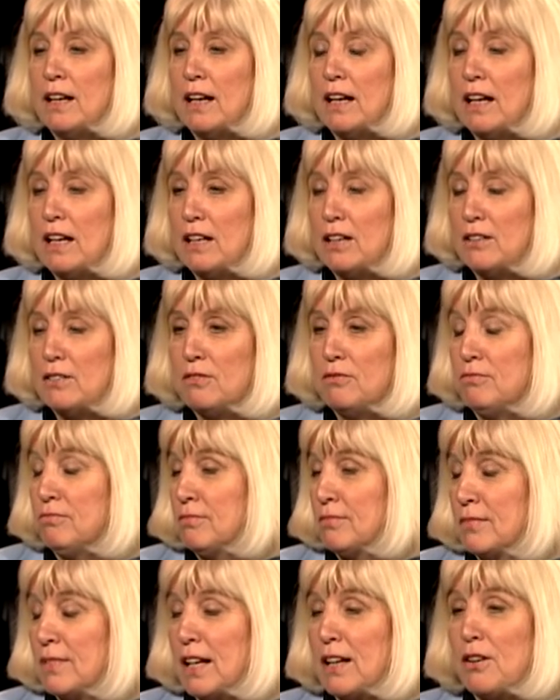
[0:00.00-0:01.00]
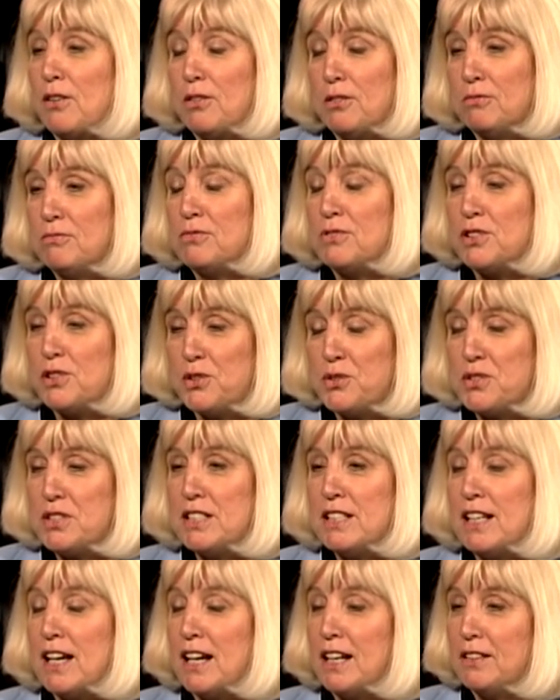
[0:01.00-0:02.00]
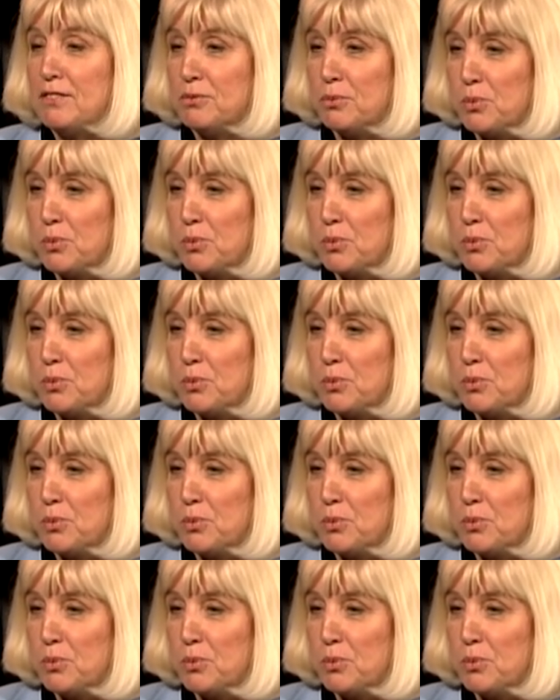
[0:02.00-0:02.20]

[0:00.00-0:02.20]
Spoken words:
and they are Tuesday night,